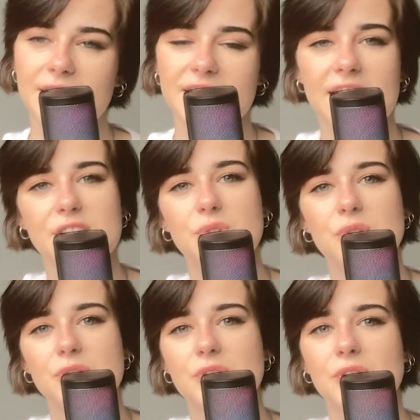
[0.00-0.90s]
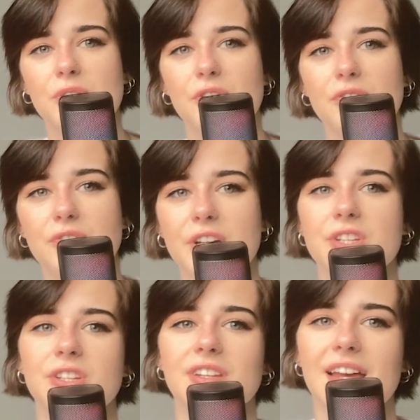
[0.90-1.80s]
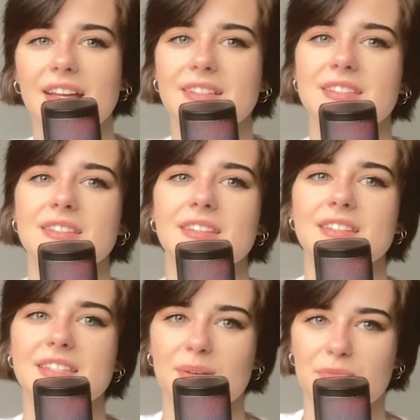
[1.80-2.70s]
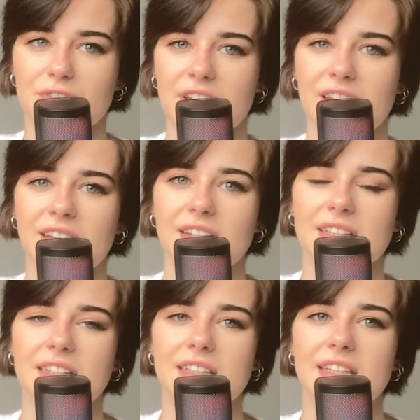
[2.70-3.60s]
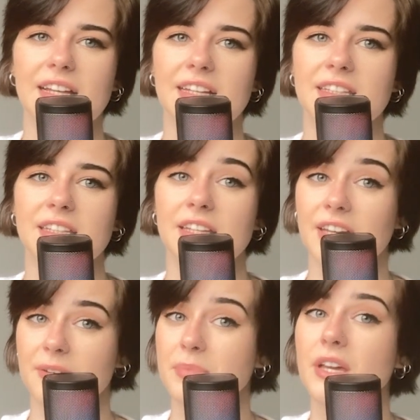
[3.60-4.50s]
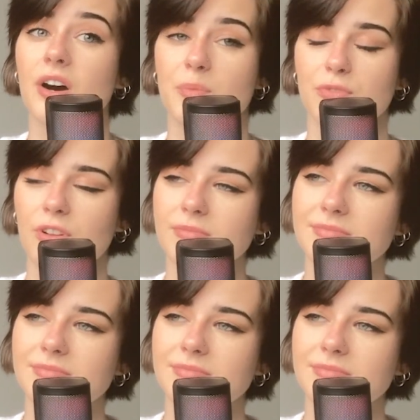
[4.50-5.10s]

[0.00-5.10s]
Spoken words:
yes, fashion is something that can be harmful,